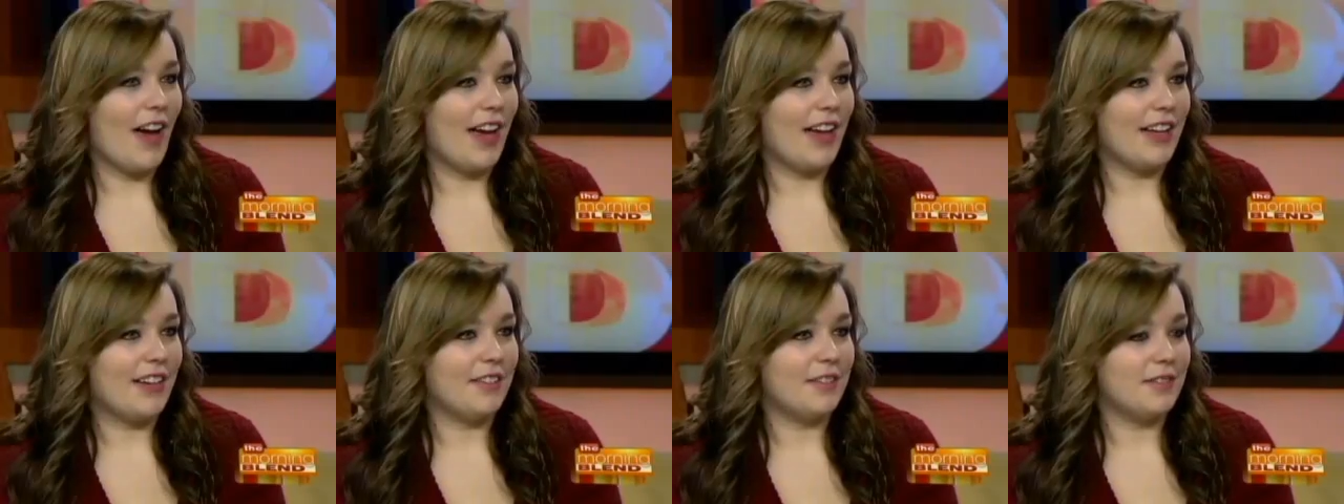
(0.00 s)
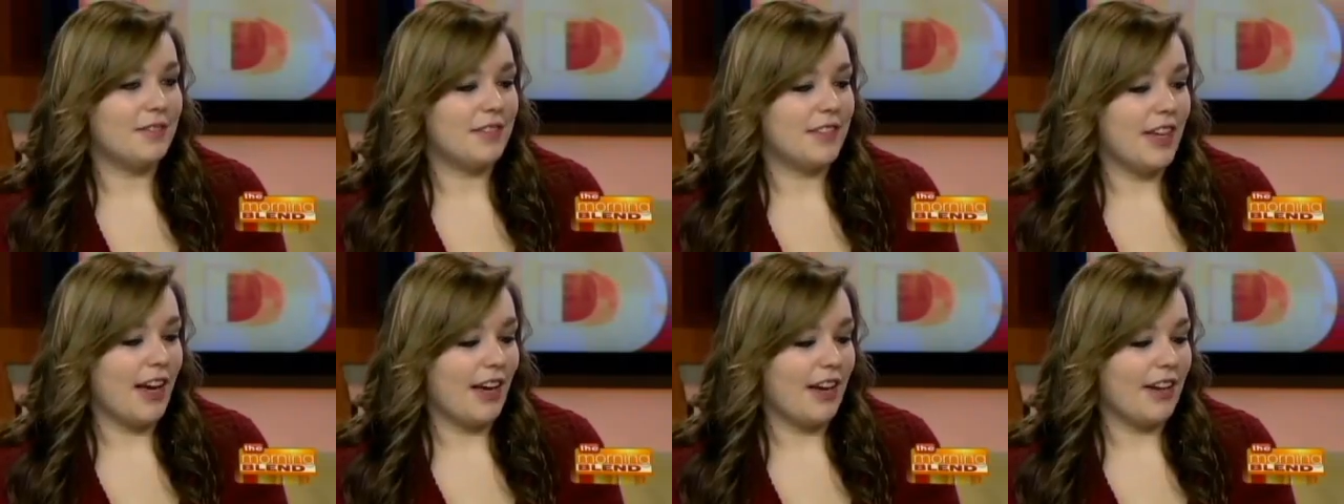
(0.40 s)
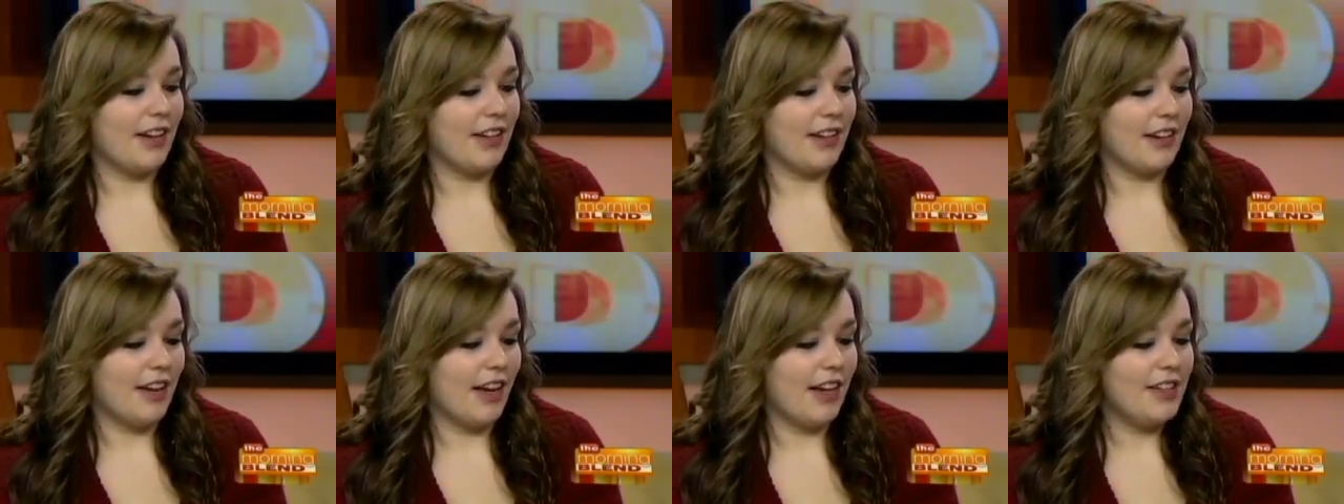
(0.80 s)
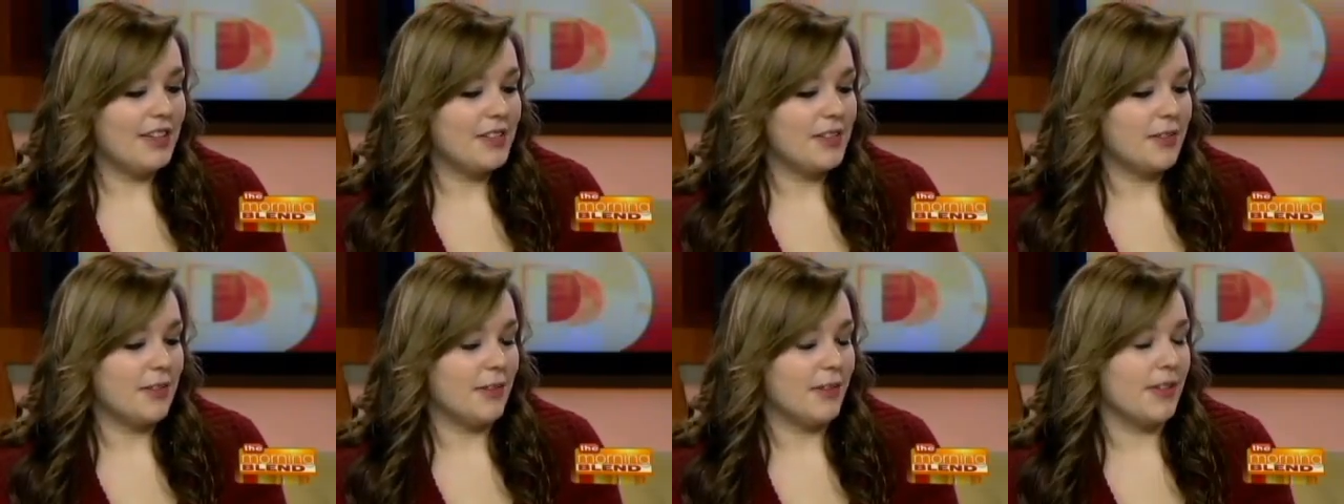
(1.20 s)
I got it in high
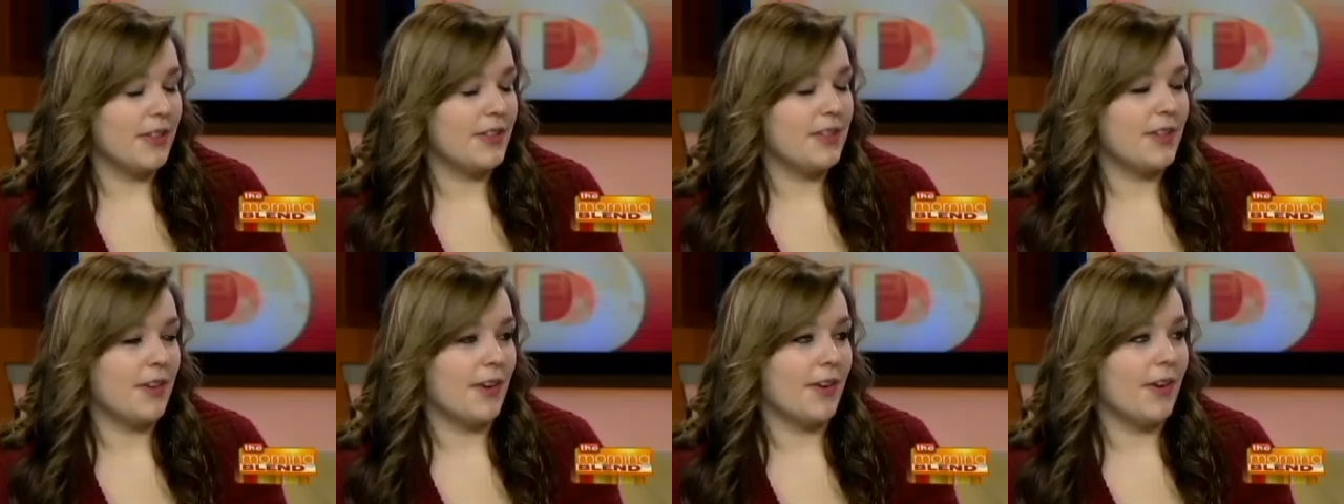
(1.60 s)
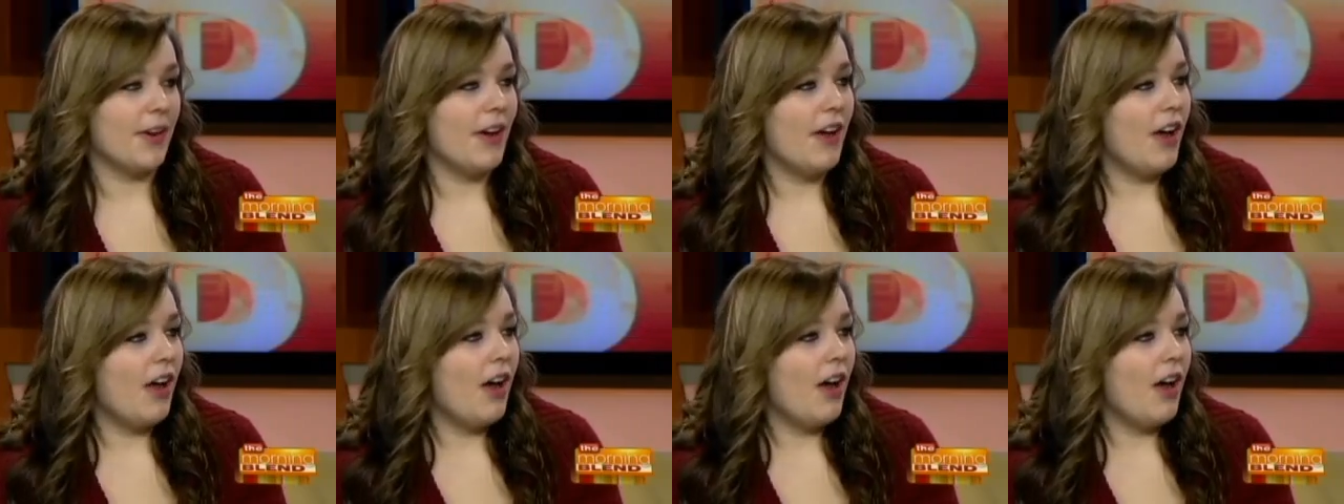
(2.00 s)
school, so